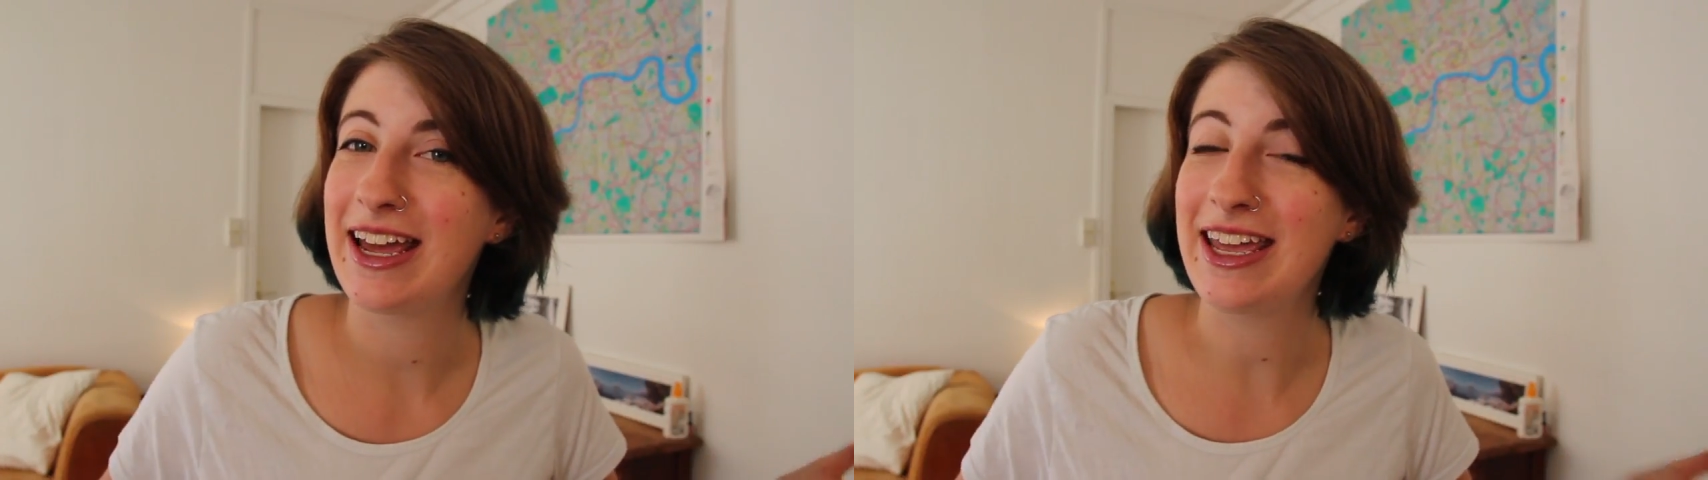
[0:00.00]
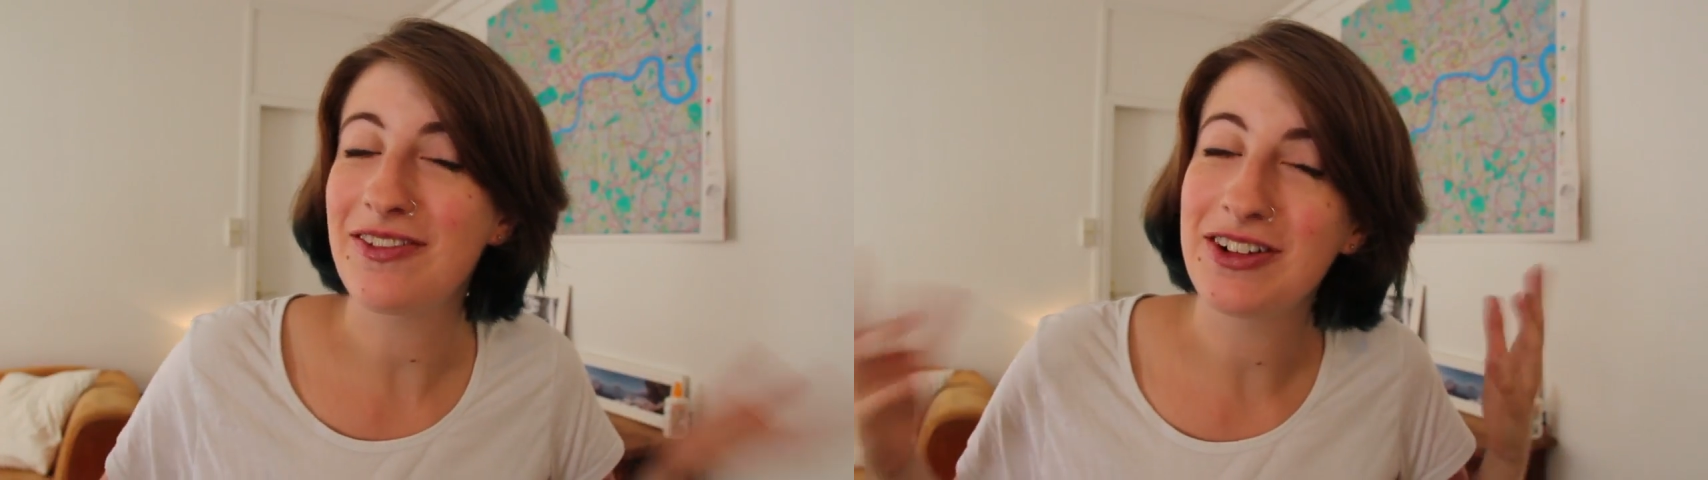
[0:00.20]

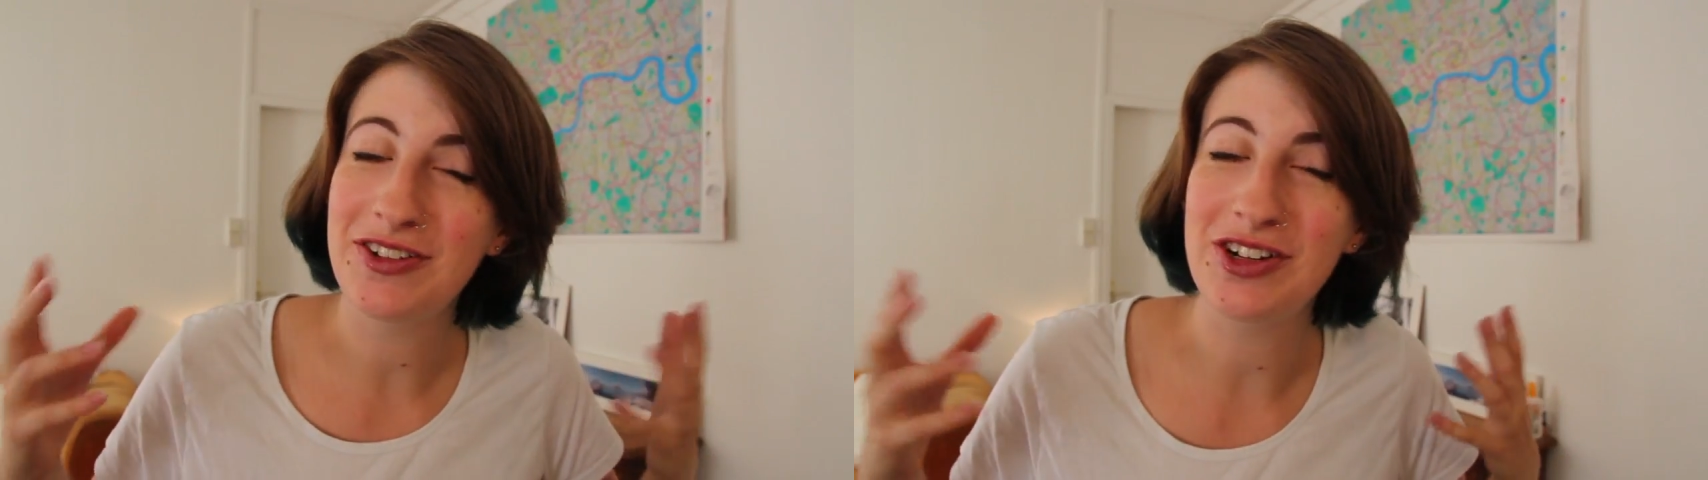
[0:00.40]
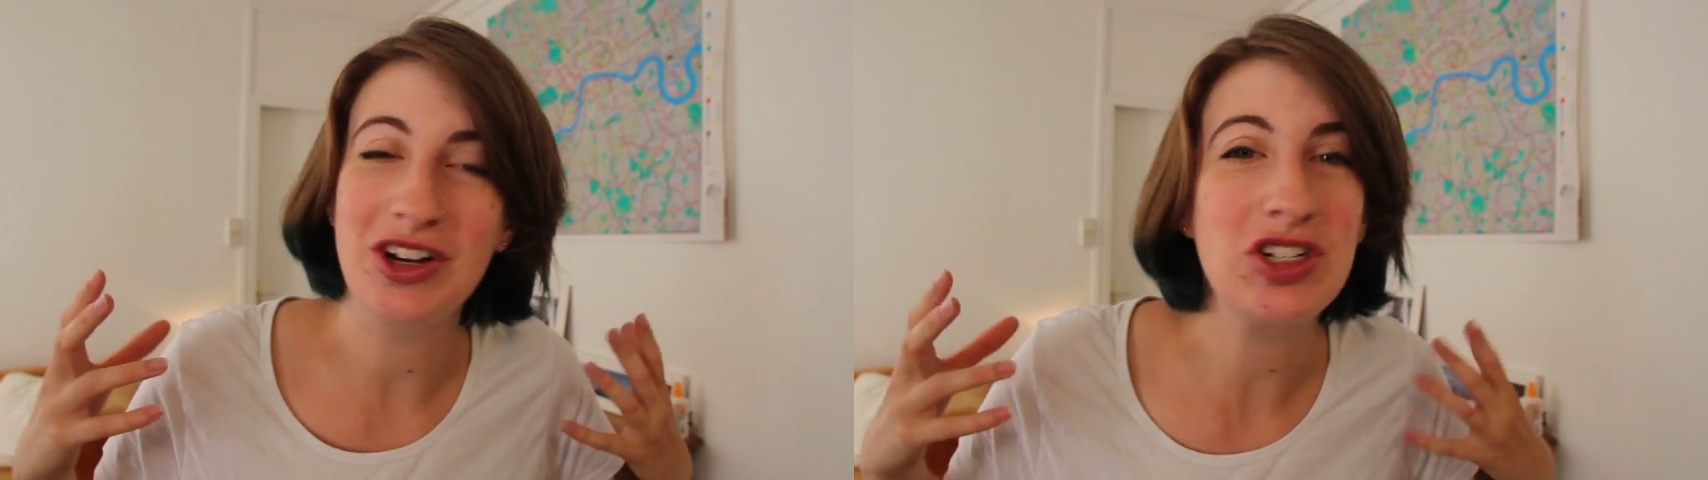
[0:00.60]
even if
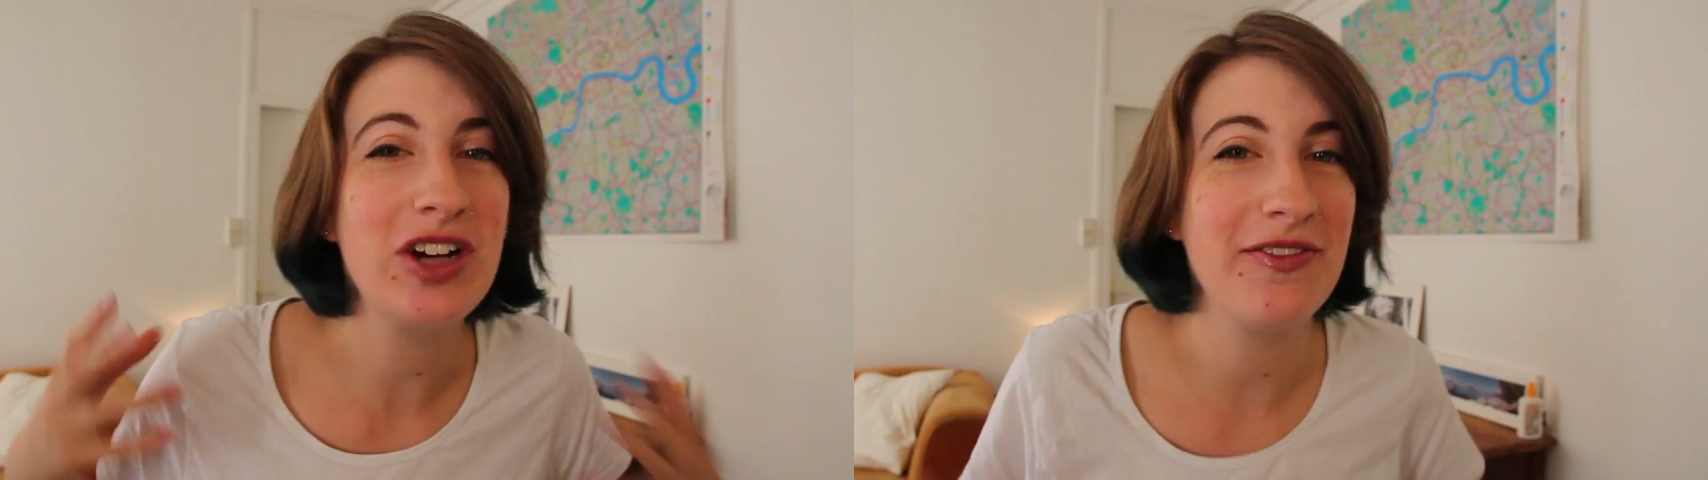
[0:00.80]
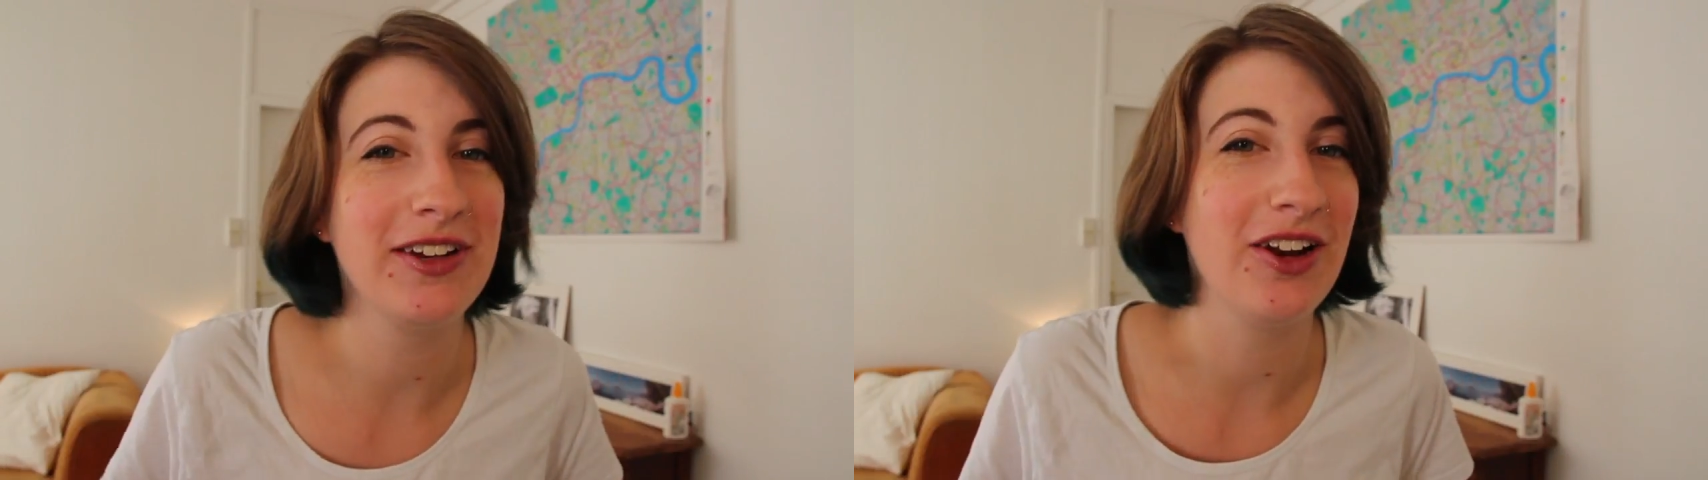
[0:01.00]
you don't
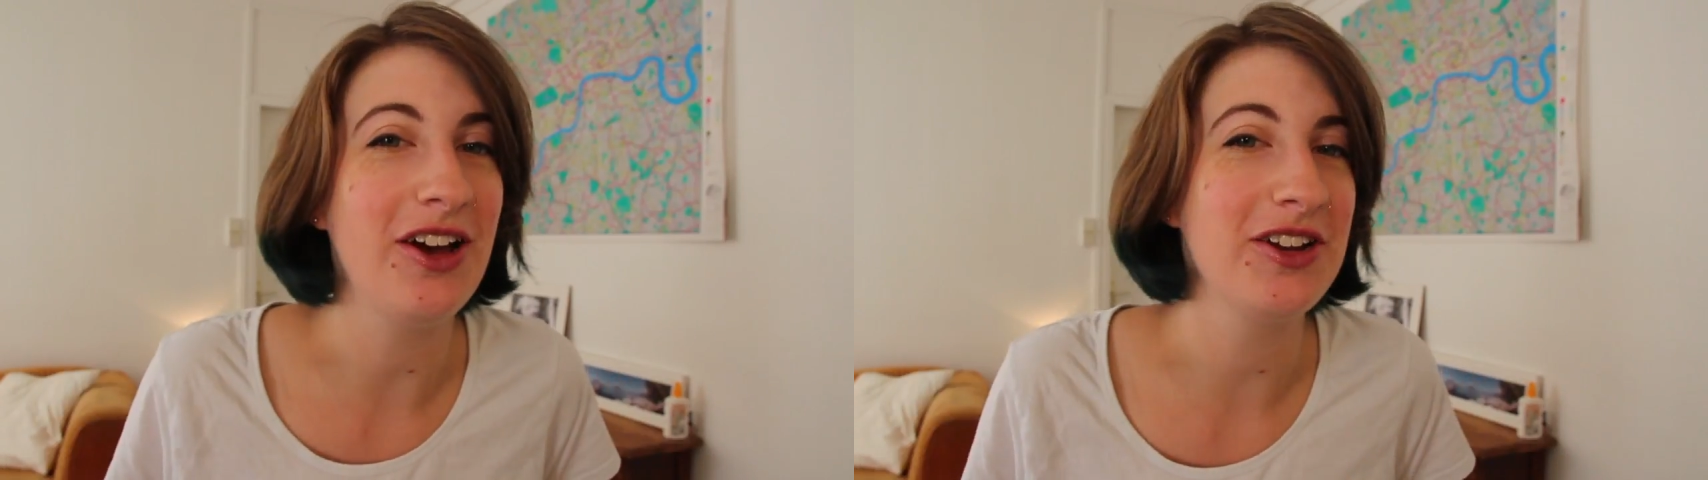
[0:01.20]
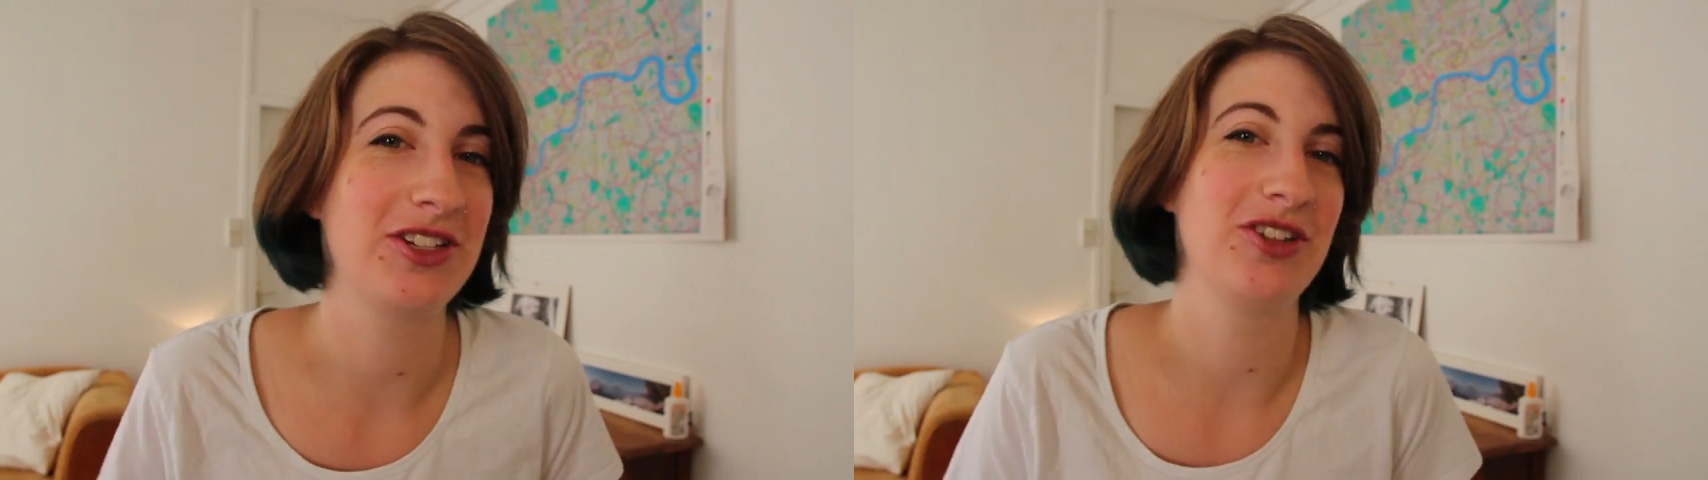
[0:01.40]
travel a lot,